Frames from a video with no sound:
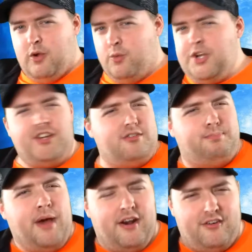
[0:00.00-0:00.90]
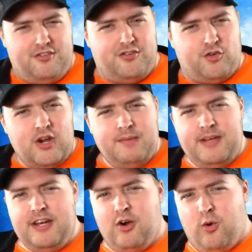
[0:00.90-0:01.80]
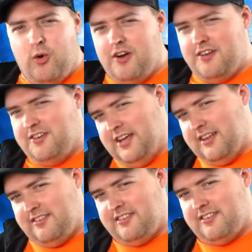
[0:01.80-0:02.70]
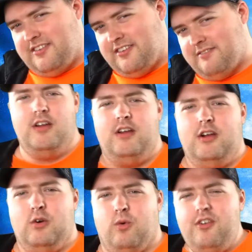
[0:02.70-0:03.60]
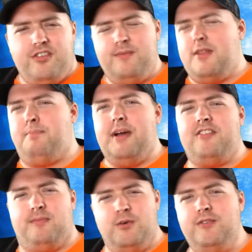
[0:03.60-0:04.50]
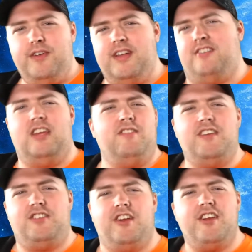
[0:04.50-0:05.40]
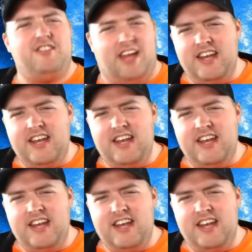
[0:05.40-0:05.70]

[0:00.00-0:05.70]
which is better, streaming or discs? What are some of the best movie and T V series